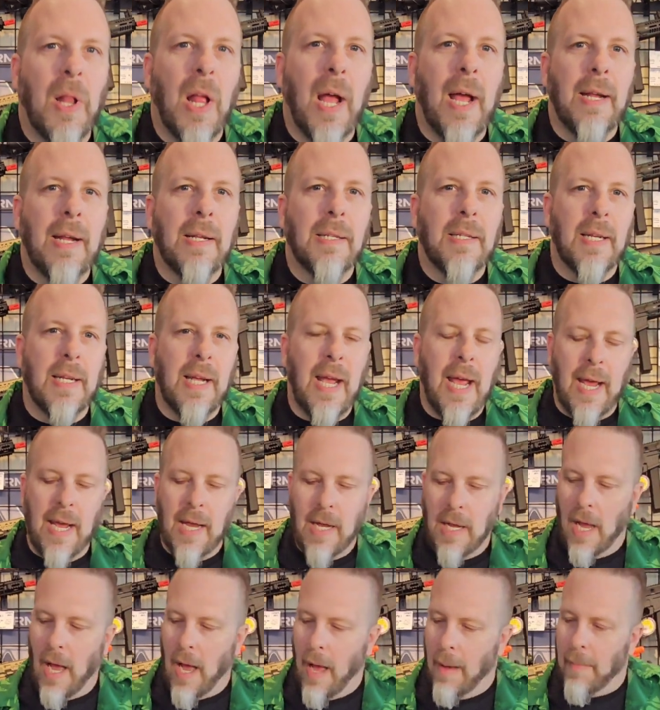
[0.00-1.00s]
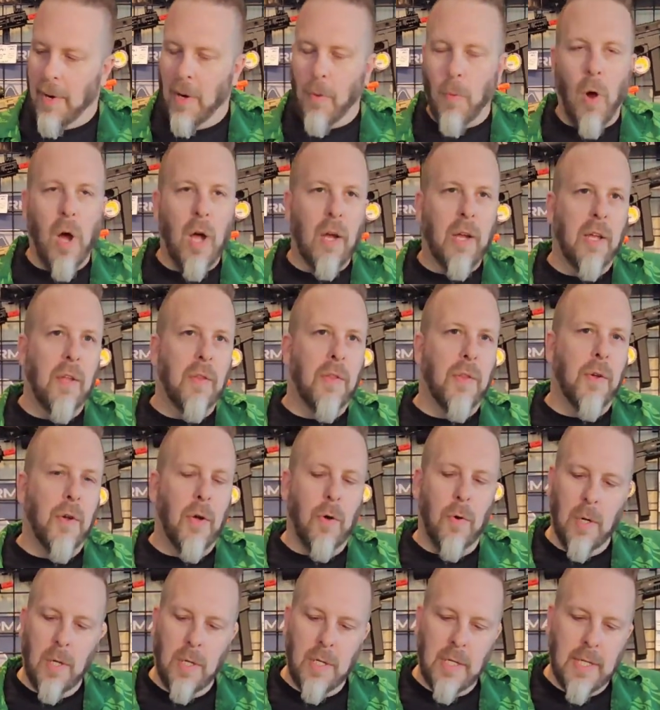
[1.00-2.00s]
Supply. Today, I'm going to walk you
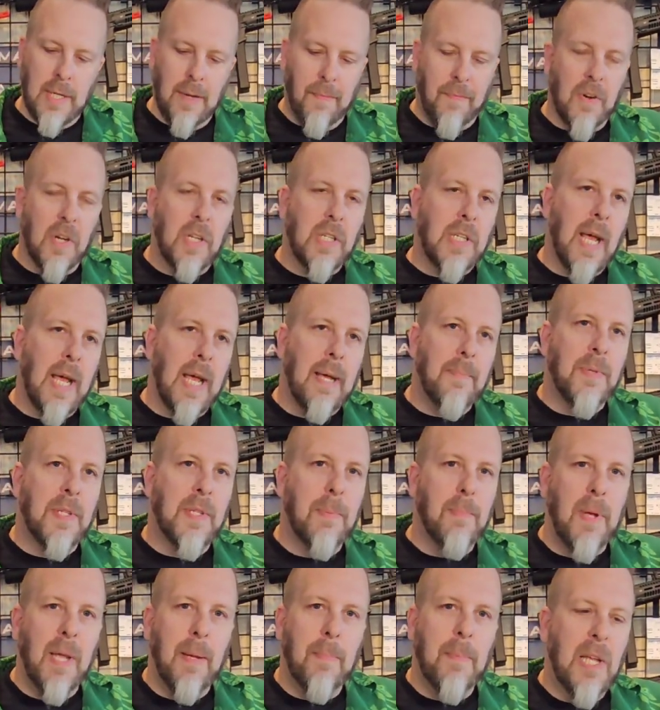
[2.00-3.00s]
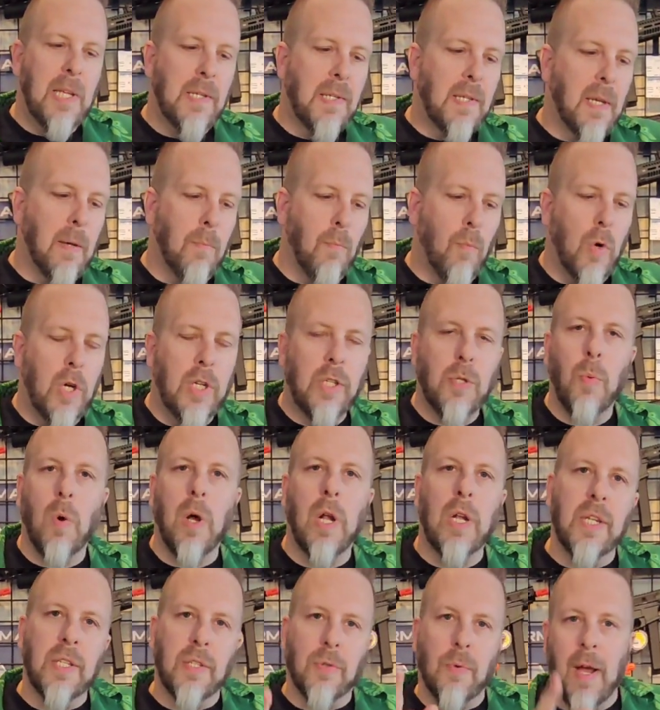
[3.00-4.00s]
through different types of BBs and which
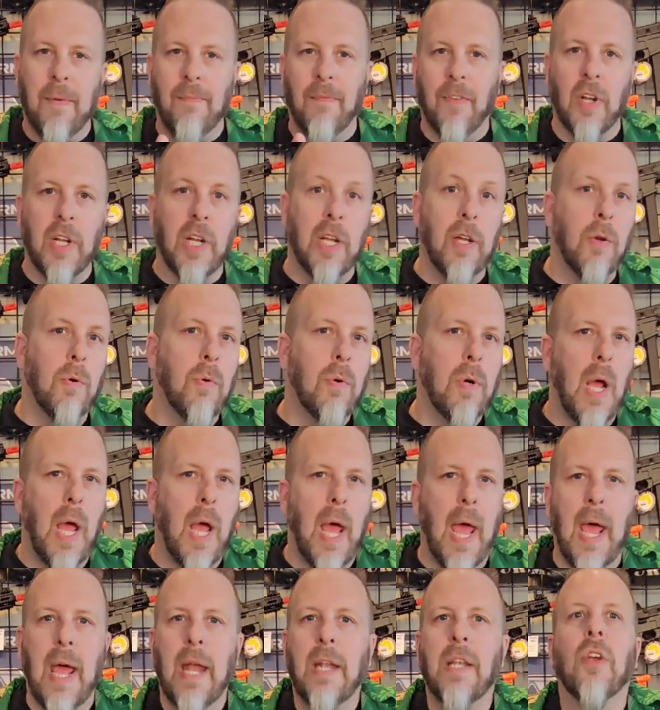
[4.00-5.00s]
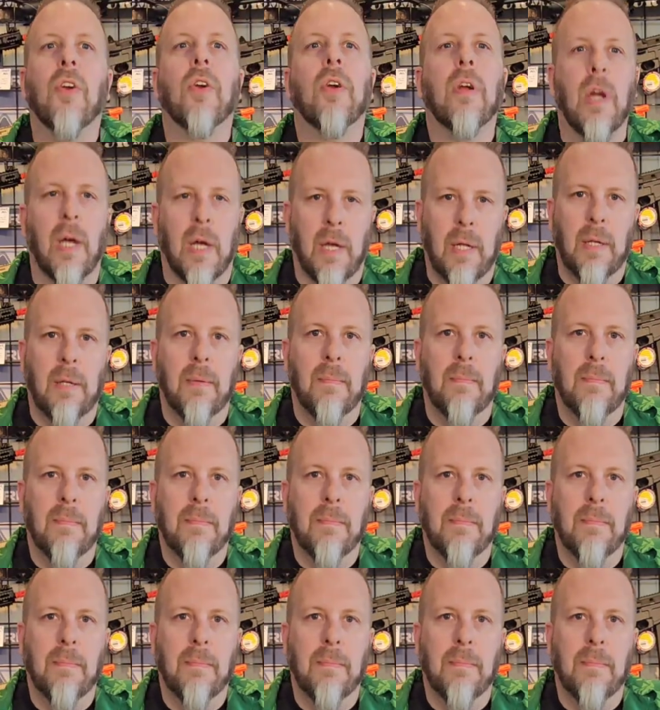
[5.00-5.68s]
one is right for you and your gun.